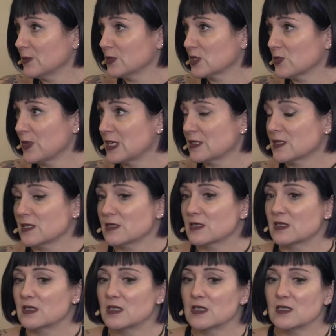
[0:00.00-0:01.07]
table
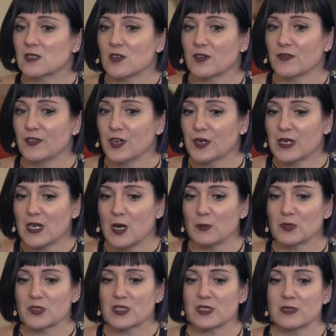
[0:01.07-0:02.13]
spaces. These are very
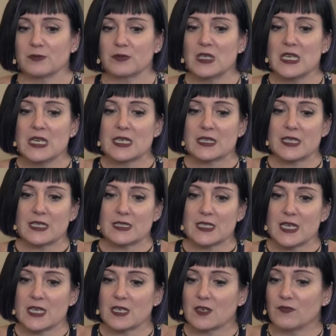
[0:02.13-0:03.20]
cumbersome. They
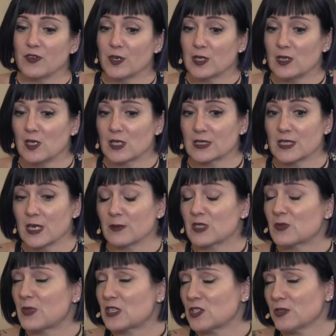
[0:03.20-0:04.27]
take a very long time,
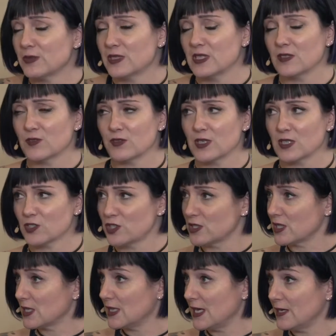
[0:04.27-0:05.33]
especially with the introduction
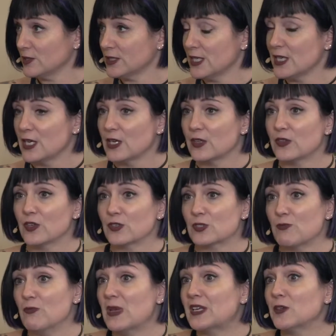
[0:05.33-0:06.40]
of the cloud.
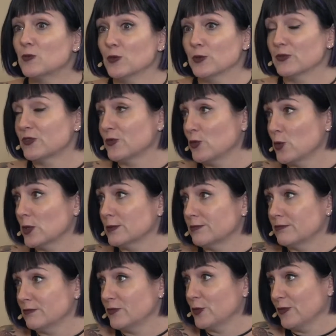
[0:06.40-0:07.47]
There's many rooms for
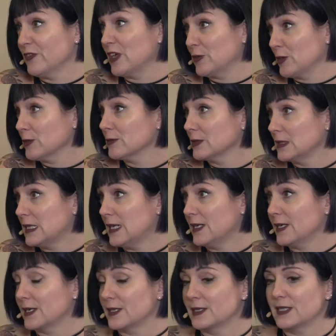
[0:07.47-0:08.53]
failure.
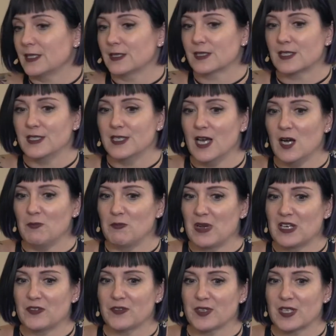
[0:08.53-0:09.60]
It's not
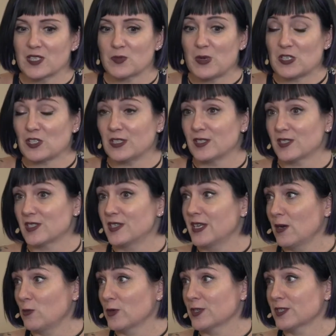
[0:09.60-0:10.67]
made for that, especially as the
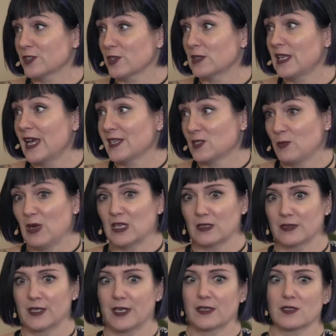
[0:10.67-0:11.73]
network is our last
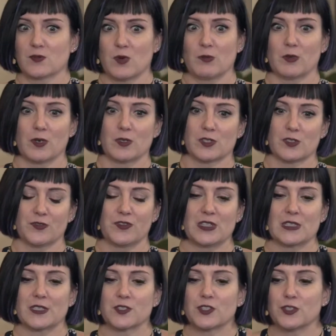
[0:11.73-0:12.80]
bottleneck, is what we're also
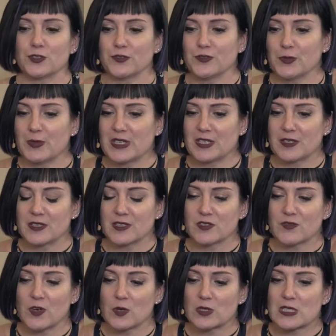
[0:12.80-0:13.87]
feeling too for many of
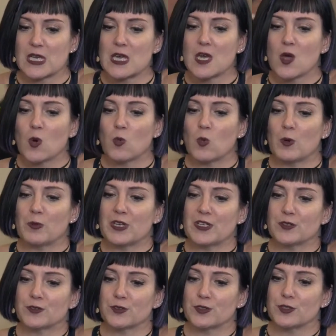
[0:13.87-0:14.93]
these folks. When we
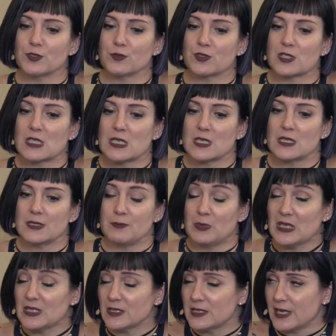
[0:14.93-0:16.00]
introduce
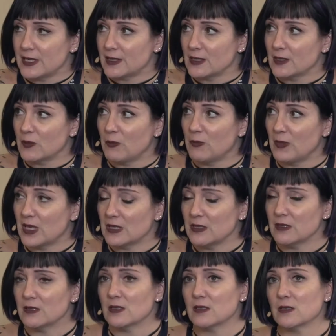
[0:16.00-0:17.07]
big data,
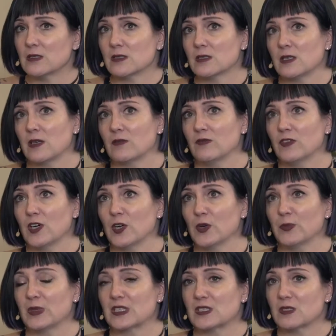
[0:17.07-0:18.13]
many of these
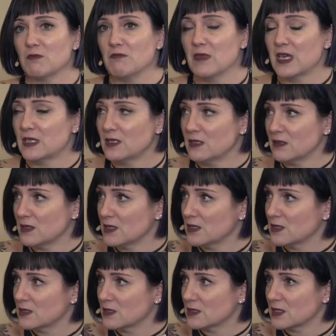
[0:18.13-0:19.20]
environments, many of
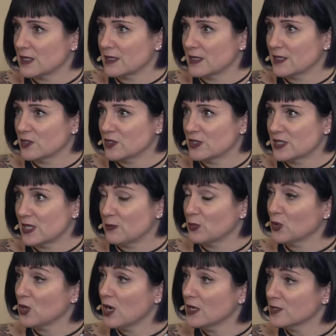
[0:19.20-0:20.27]
these, I guess you'd say,
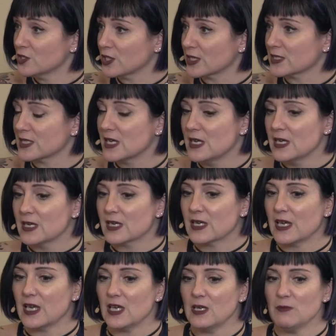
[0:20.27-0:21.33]
projects
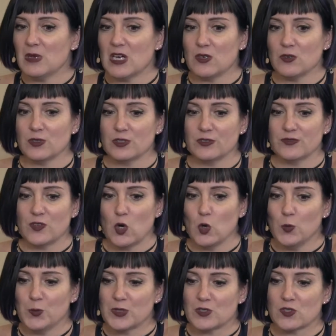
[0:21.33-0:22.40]
came out of
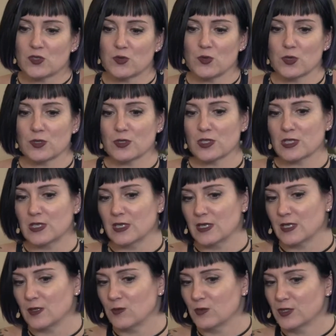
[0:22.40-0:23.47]
open source.
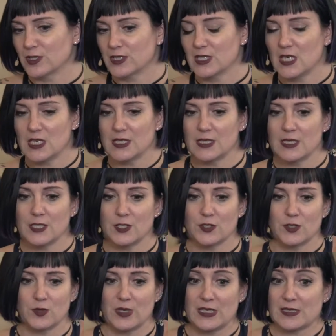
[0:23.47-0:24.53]
They were done,
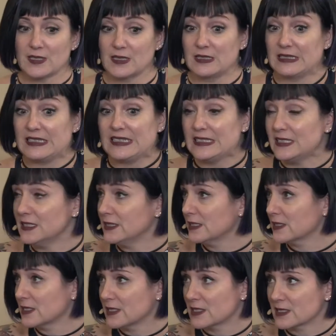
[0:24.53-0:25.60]
as a need,
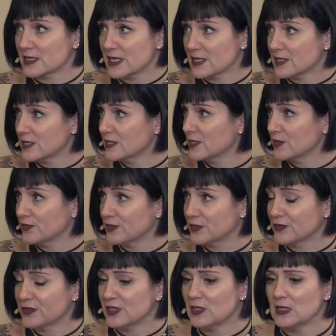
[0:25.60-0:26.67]
as a necessity to
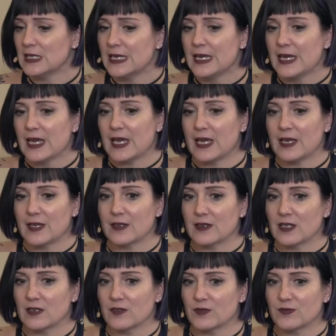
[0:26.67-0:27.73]
fulfill,
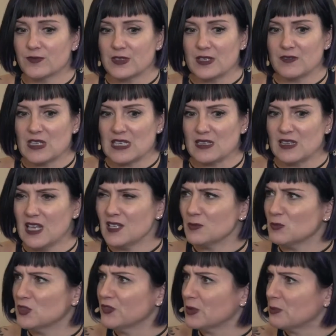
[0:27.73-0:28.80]
and they've got a lot
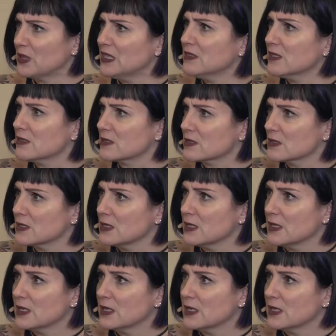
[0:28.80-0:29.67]
of moving pieces.